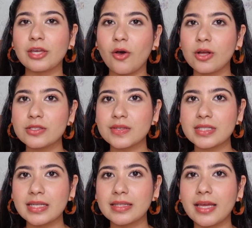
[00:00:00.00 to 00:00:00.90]
They also
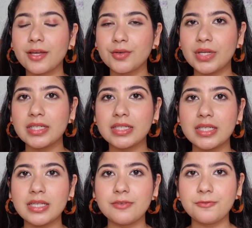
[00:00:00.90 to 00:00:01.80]
send their Green
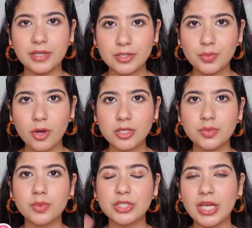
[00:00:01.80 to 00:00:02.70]
Tea Face Wash,
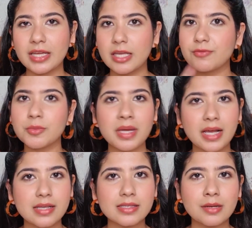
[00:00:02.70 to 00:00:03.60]
which I gave to my
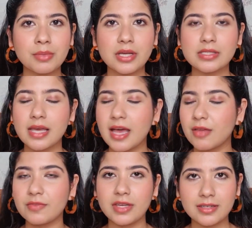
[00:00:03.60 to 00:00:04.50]
cousin because I
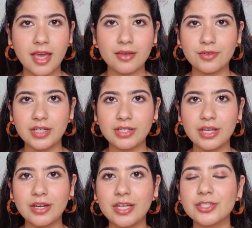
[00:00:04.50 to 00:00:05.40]
have the entire green
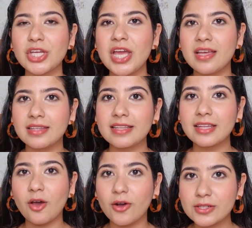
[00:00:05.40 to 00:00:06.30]
tea range. Then
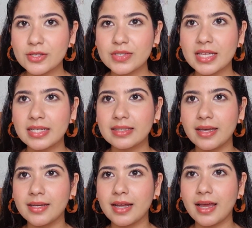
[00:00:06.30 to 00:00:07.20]
they also send
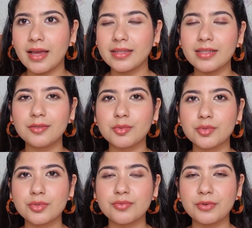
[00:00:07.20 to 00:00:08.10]
their, I think,
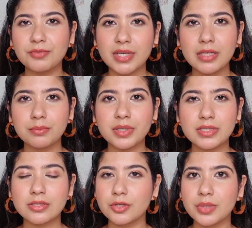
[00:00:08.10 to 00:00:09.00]
15%
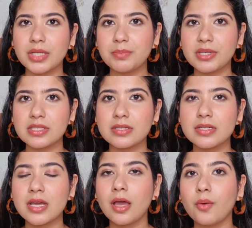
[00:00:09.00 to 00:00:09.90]
or
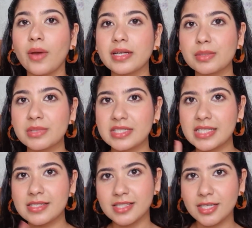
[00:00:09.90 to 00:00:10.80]
20% Vitamin
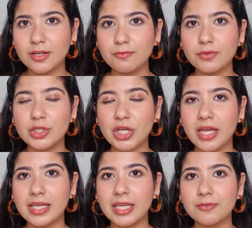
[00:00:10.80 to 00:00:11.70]
C Serum, which
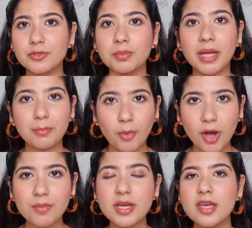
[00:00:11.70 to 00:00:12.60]
I gave to my
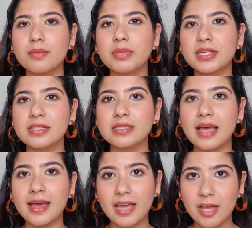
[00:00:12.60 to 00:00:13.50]
mom because
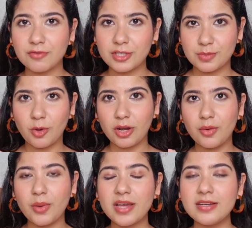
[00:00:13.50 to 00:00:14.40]
I have the
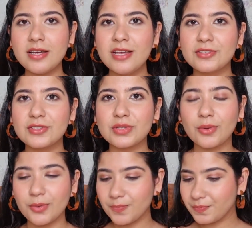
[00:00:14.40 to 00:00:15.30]
smaller one.
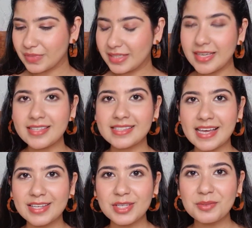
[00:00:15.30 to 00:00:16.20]
So yes,
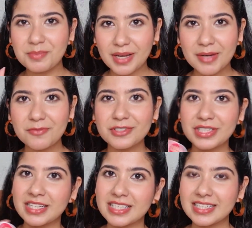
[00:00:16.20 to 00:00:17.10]
thank you Plum for
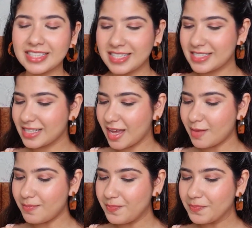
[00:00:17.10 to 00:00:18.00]
sending these.
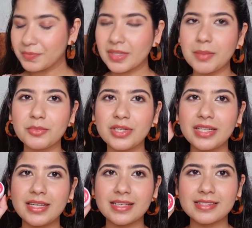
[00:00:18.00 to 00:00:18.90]
I'm
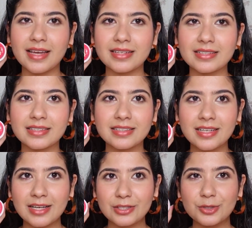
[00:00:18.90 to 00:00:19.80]
really excited
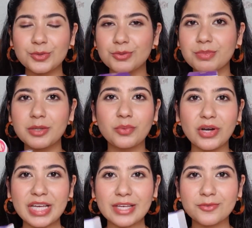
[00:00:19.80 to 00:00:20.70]
to be
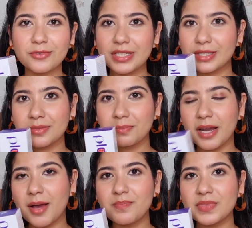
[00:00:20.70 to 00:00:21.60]
working with
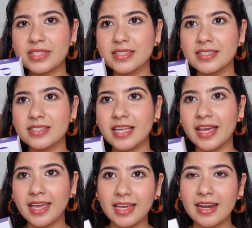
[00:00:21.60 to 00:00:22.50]
Plum. This is
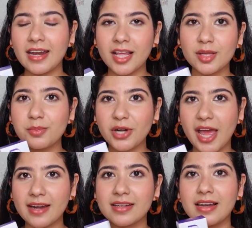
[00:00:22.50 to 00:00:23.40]
again another
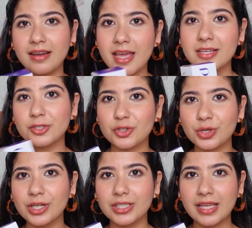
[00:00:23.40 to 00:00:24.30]
brand like
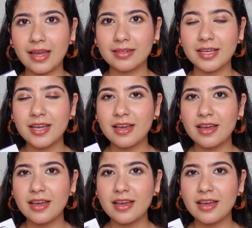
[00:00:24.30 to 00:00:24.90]
Sugar that